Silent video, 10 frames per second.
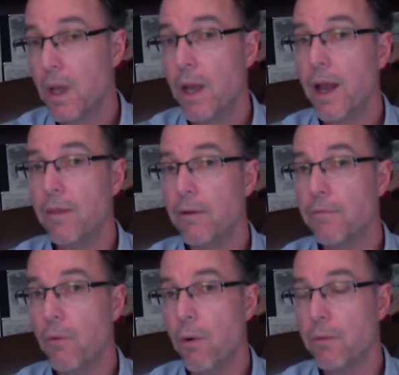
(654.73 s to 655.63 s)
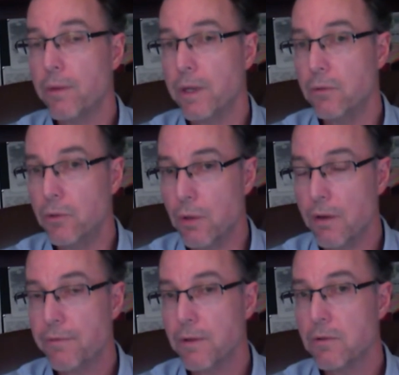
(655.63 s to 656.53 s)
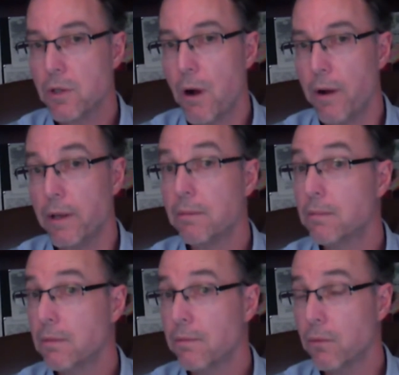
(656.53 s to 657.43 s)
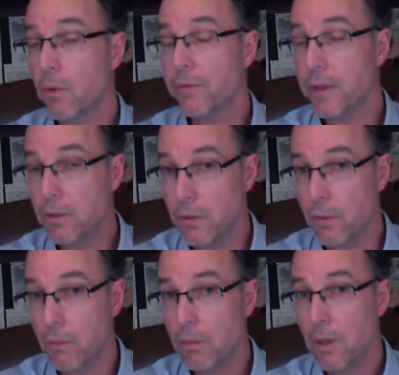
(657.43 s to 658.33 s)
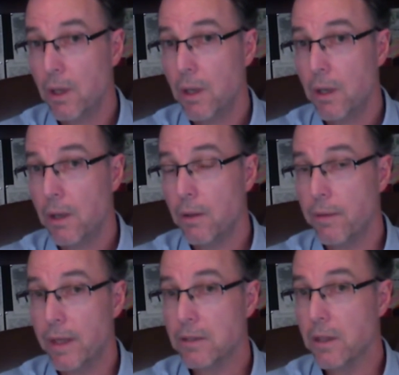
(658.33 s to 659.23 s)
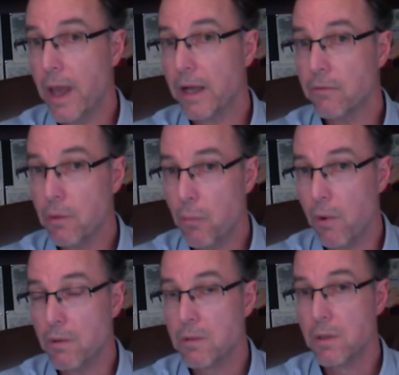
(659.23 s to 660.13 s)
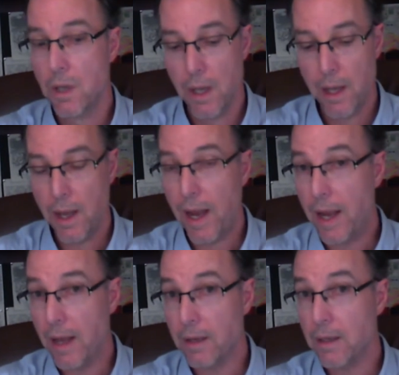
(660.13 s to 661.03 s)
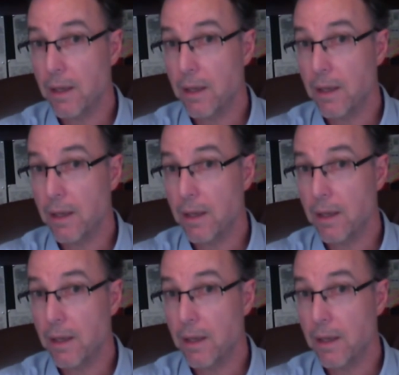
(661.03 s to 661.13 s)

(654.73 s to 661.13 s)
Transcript: and therefore they do not feel sorry for what they do. That's lack of remorse. And